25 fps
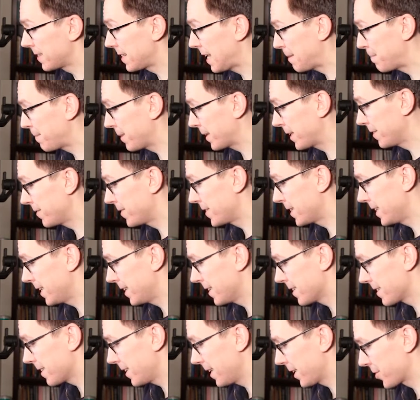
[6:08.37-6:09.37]
the topic of
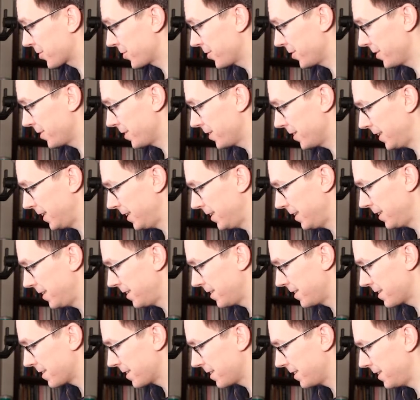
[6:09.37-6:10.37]
today's lecture
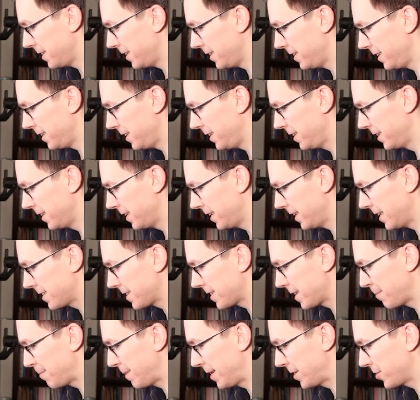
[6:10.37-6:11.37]
is the,
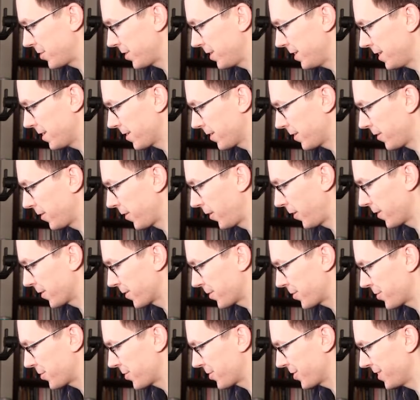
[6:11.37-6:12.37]
as I mentioned,
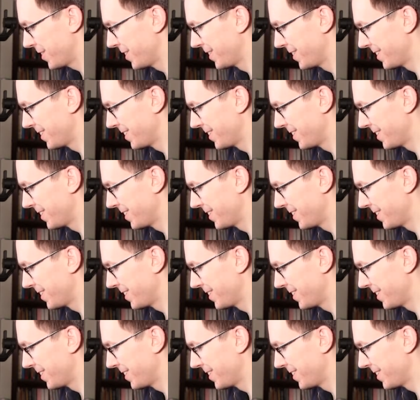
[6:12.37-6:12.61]
Garch